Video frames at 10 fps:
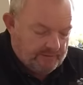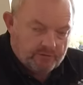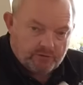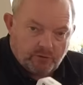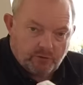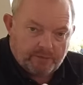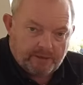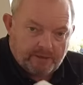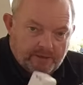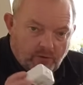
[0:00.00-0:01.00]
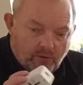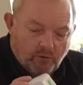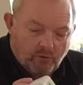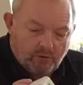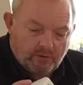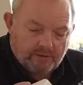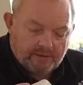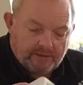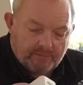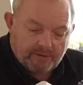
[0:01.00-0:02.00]
for European or
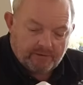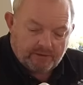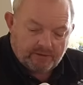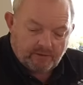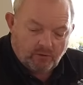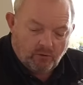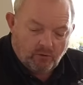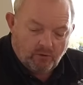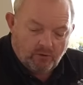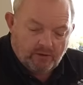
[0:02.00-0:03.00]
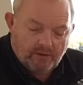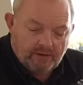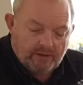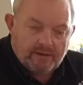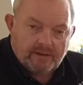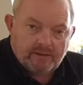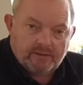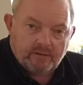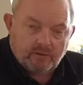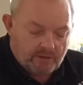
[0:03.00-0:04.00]
uh, American or
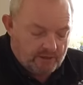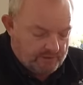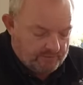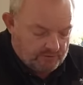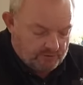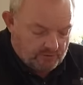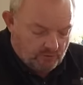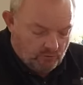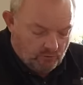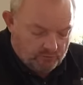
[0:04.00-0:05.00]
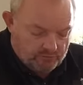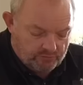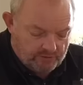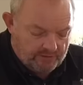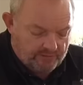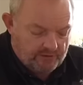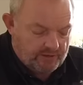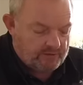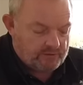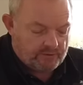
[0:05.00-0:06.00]
UK. Uh, so it's got all three
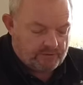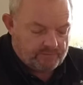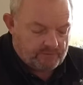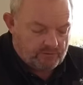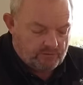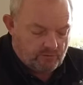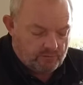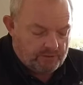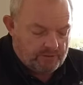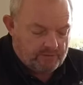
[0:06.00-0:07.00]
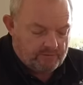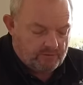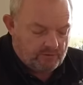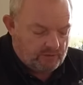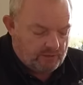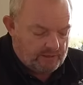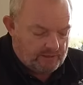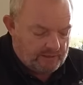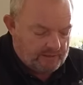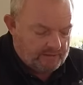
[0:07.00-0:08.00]
feeds on it. So European, UK,
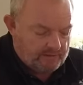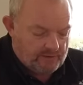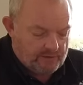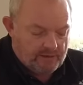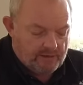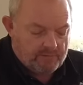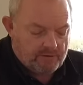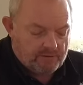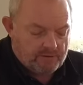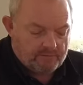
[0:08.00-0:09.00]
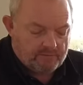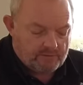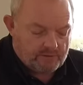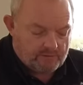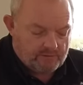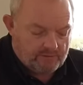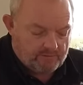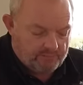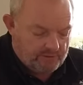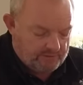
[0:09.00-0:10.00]
and American. So
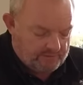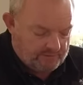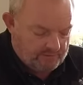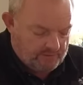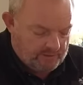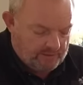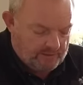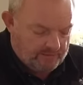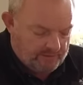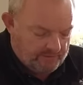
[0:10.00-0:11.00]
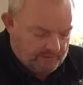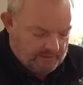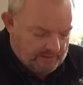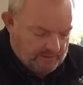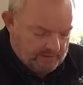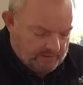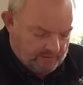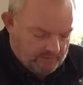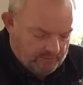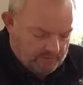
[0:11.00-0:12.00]
brilliant, really clever, uh,
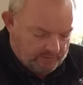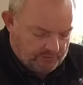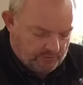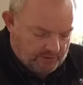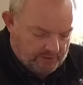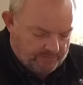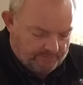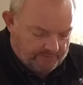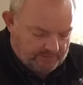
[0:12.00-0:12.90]
really well thought out,